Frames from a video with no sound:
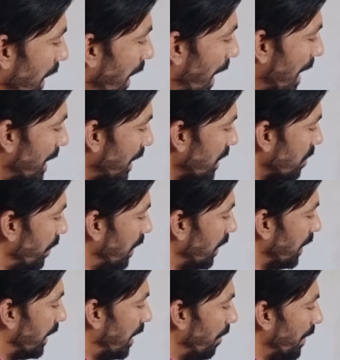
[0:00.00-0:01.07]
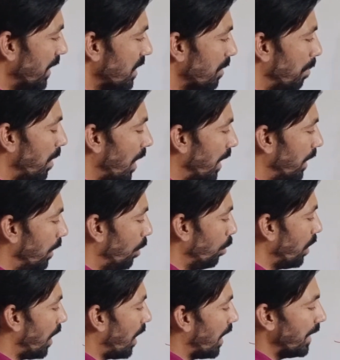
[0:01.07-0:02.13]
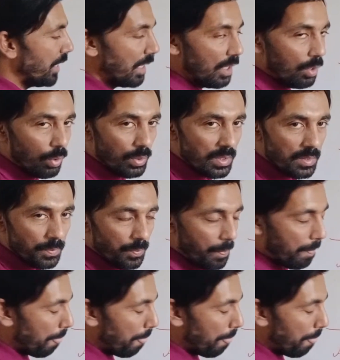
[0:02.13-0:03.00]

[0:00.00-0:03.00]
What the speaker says: Arteries will give its blood to the arterioles.